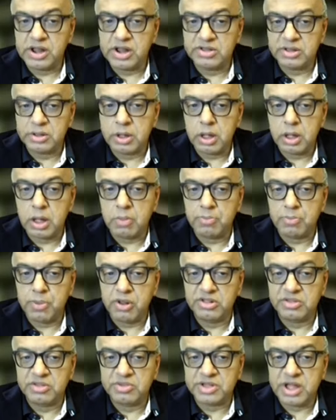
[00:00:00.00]
that uh,
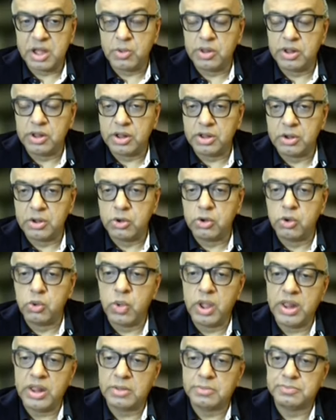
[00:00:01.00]
Policy Bazaar will continue to do
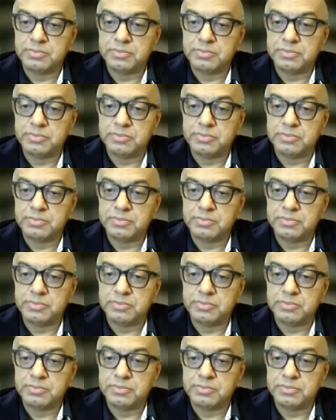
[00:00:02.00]
well.